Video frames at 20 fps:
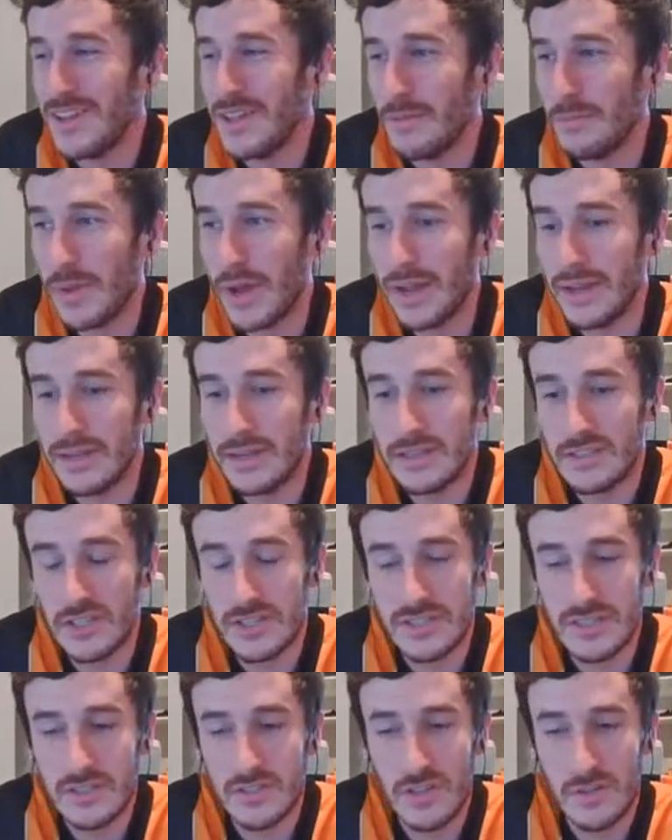But
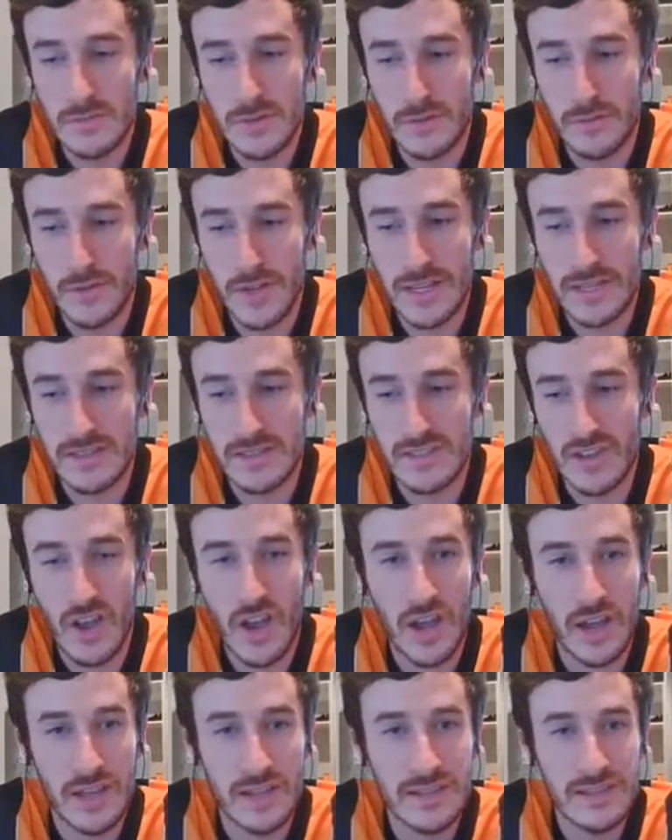just in terms of for his
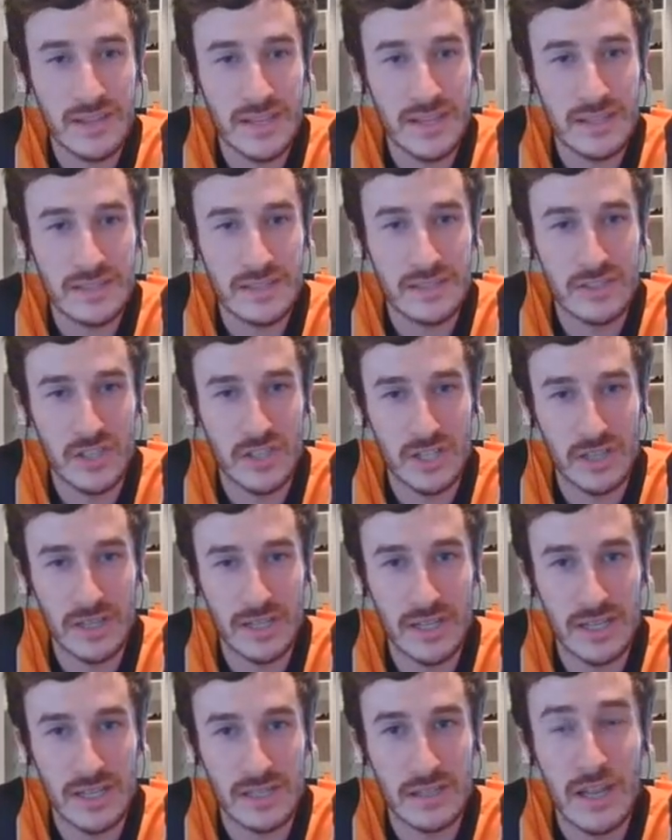size, his
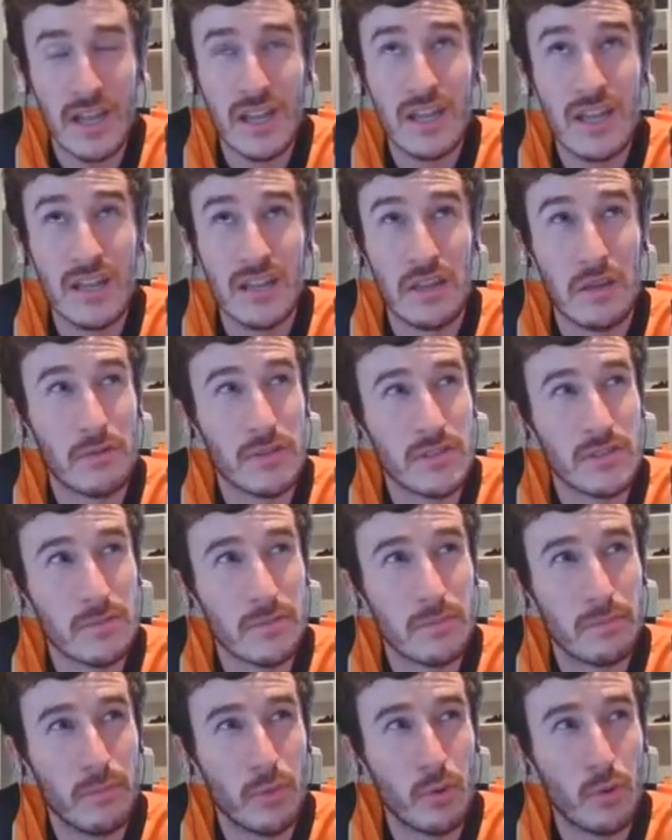agility, and there was a
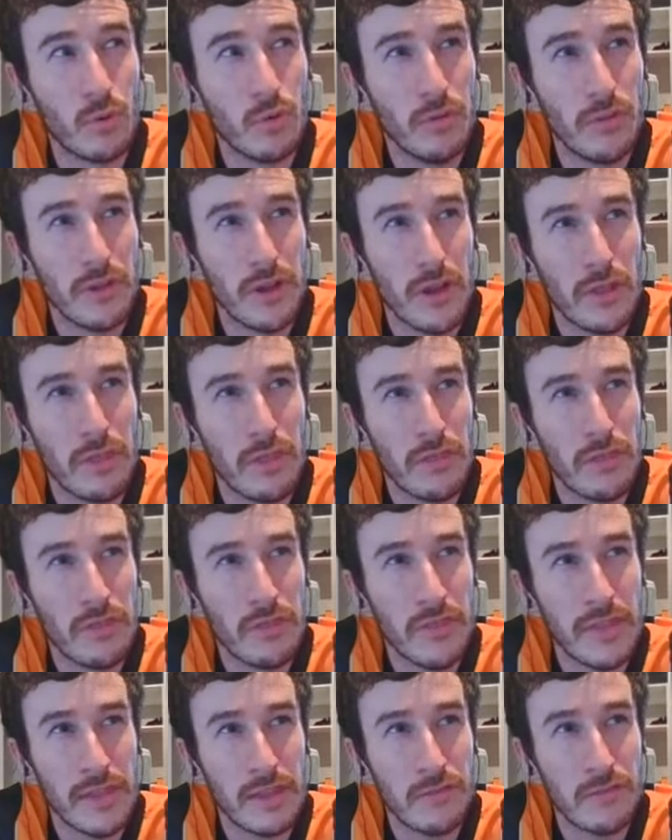ball that I
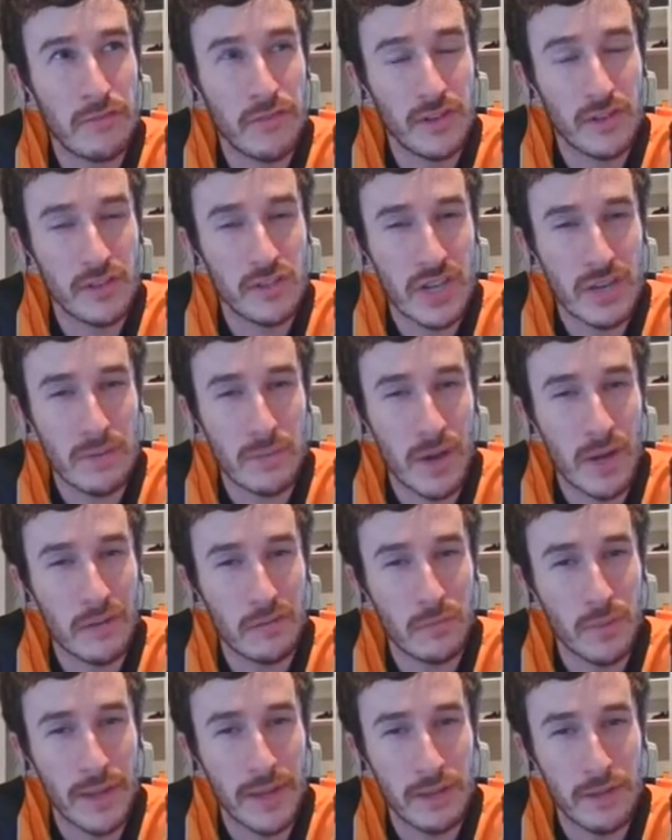think Philogene might
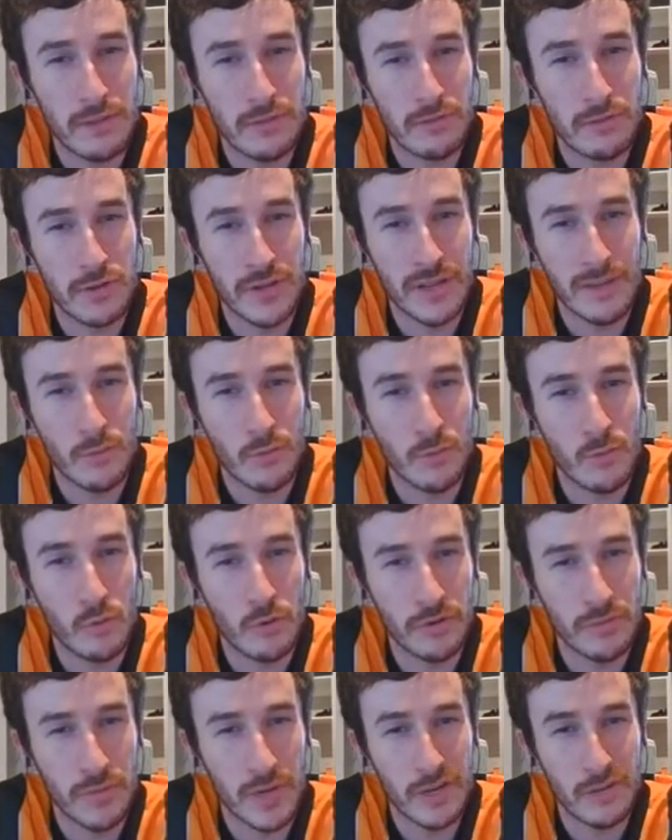have played through to him, or
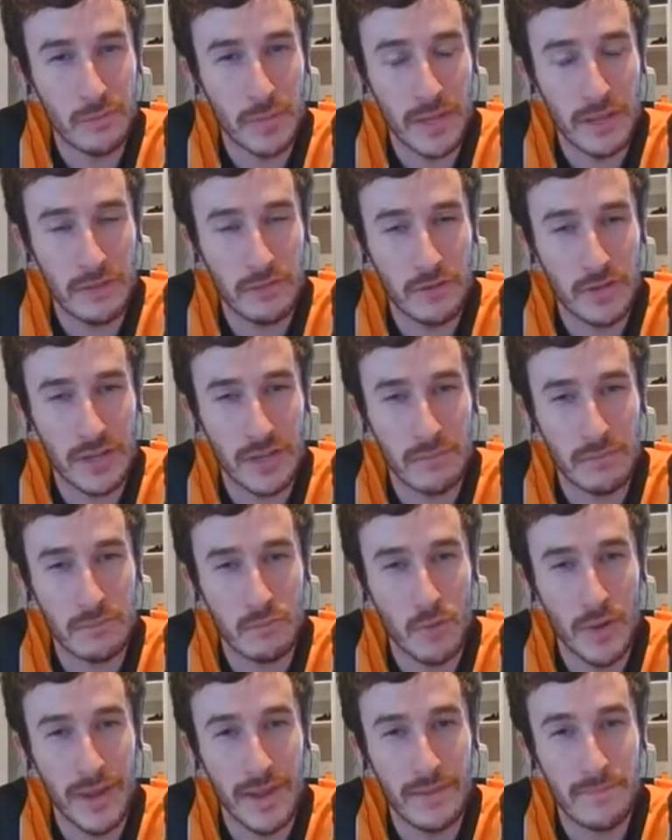Morton might have played through to him,
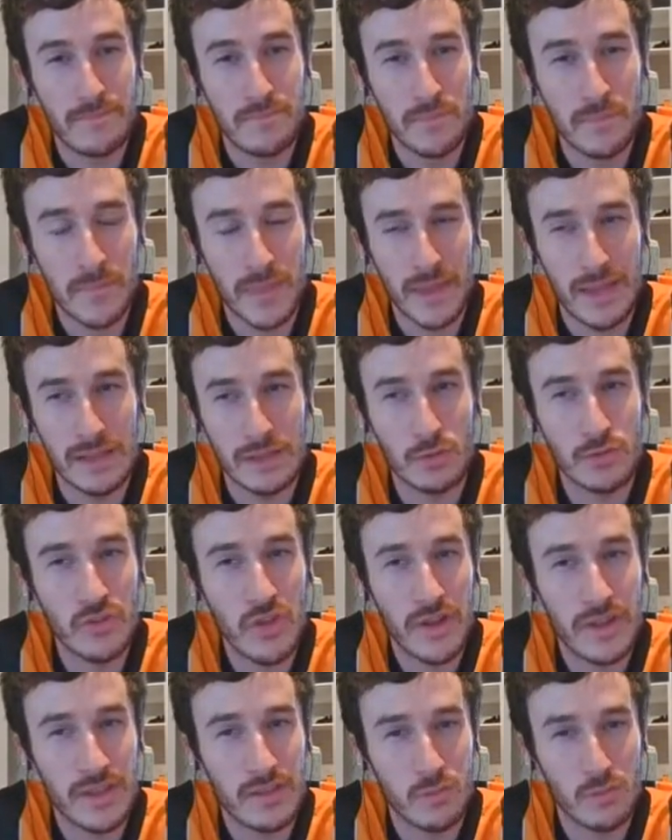where it looked
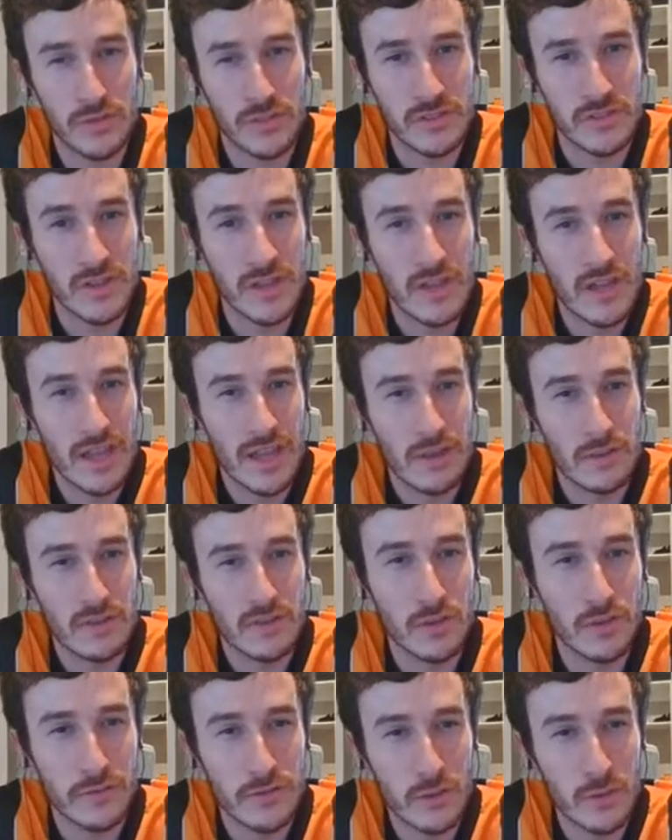like it was
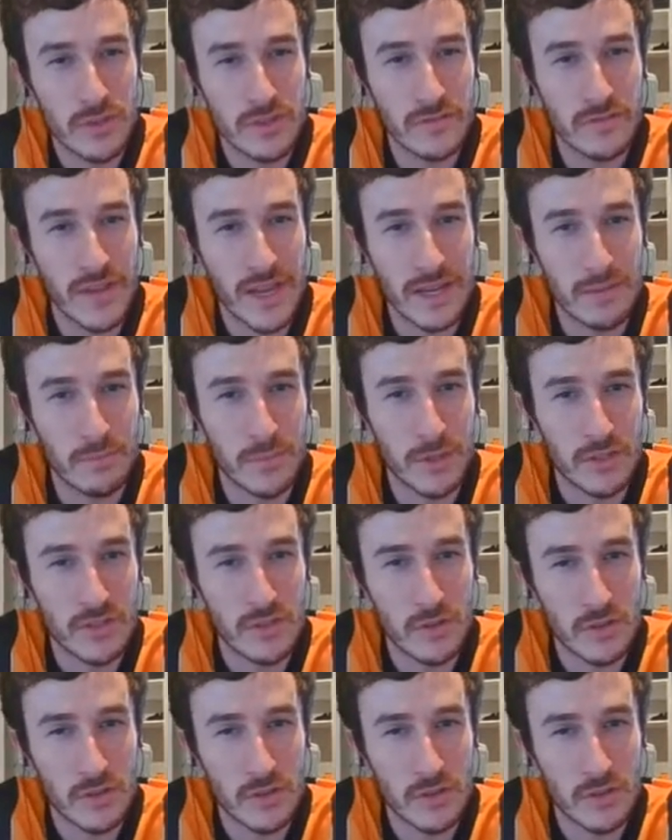sort of to his feet, but